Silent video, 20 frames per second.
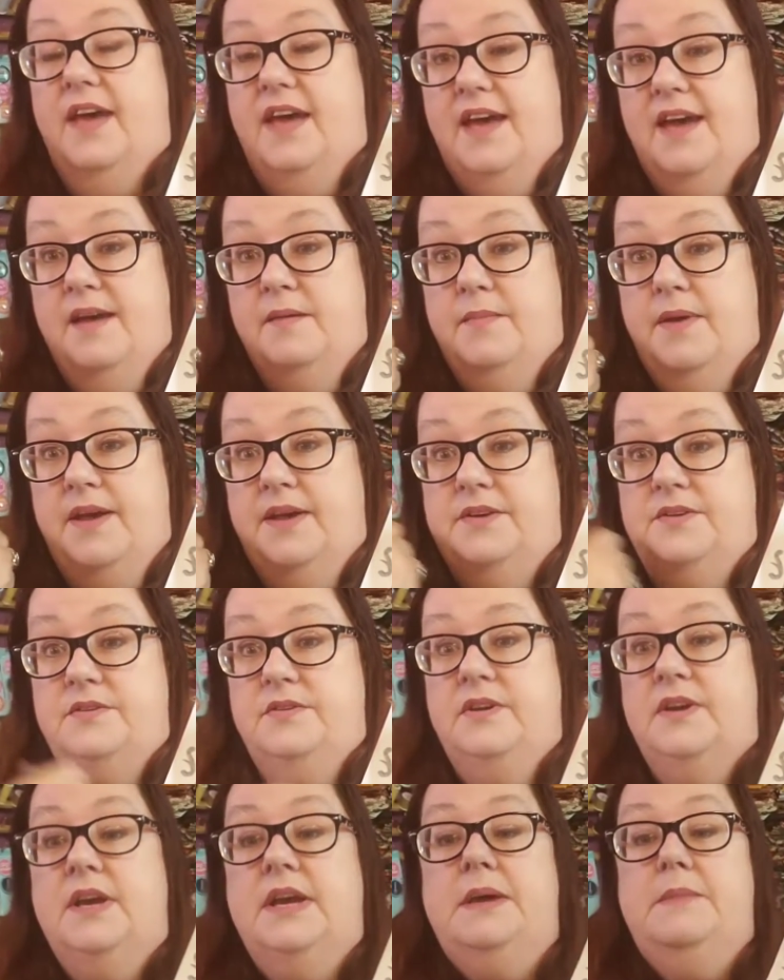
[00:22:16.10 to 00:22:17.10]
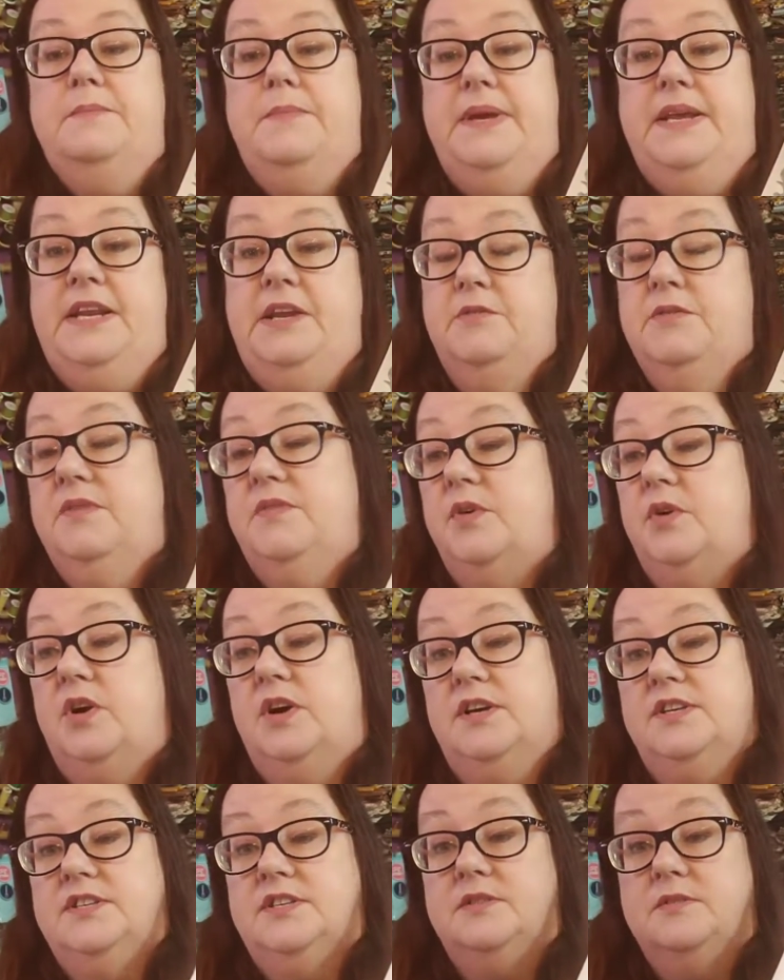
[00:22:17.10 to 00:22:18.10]
the hat pattern. Penny River
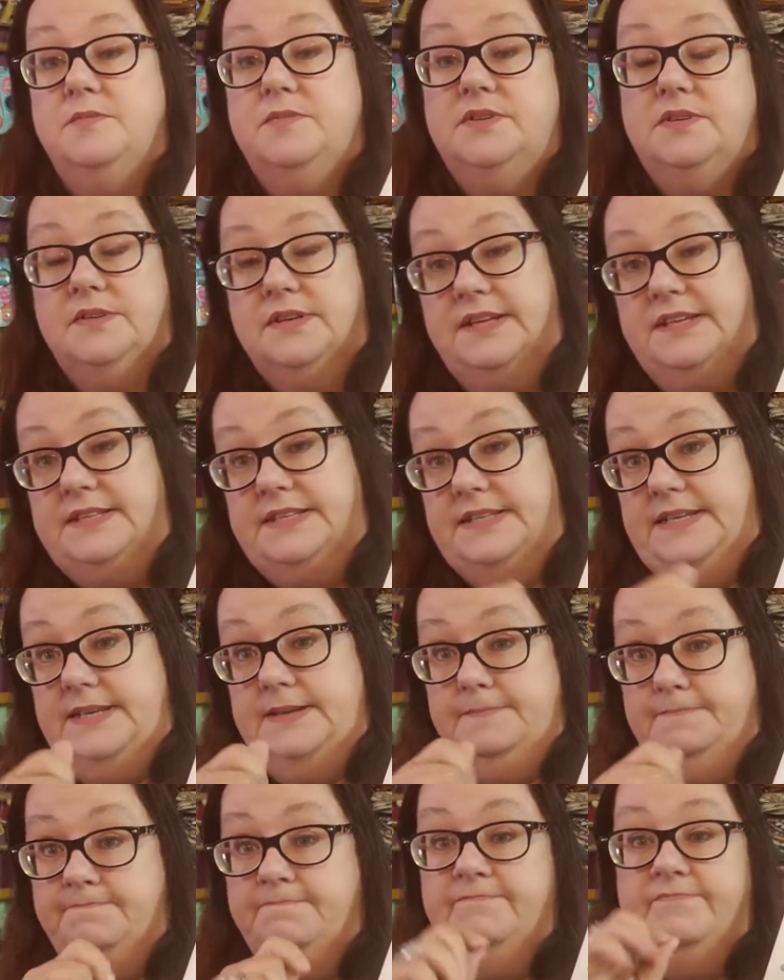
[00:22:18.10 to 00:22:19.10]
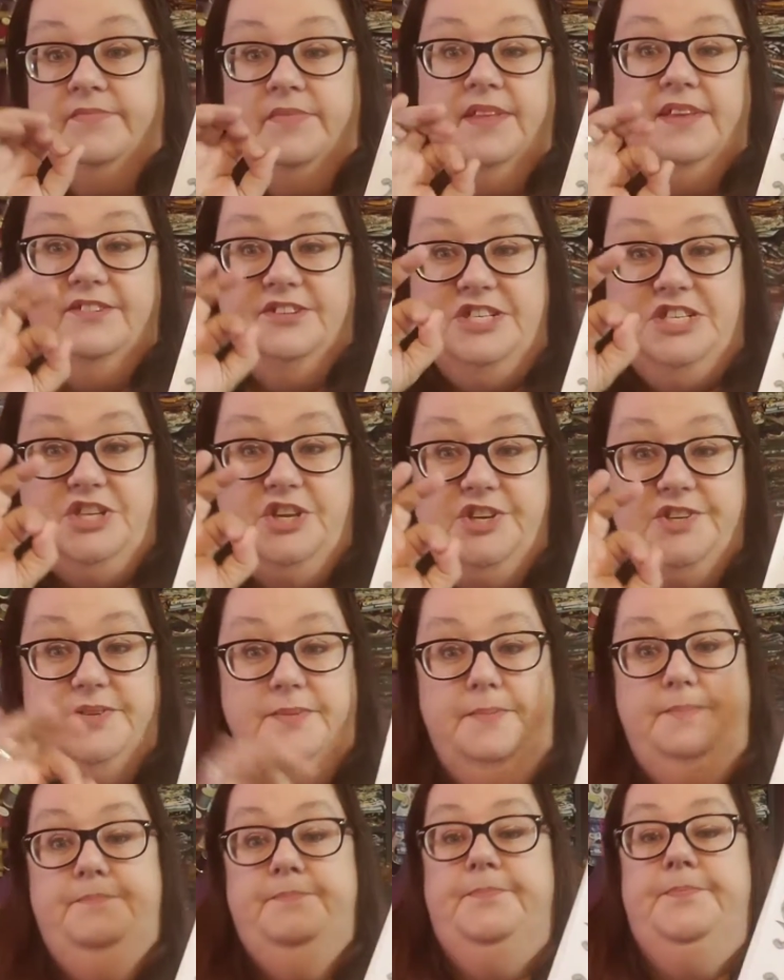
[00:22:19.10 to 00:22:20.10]
Costumes on Etsy. She's
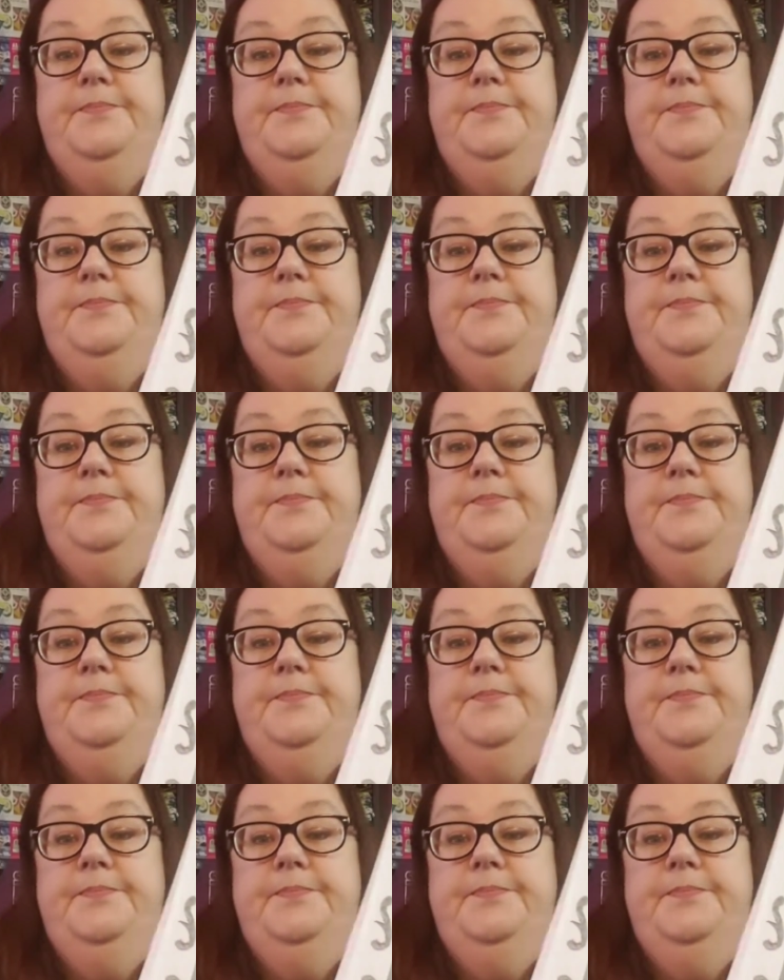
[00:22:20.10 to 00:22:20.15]
awesome.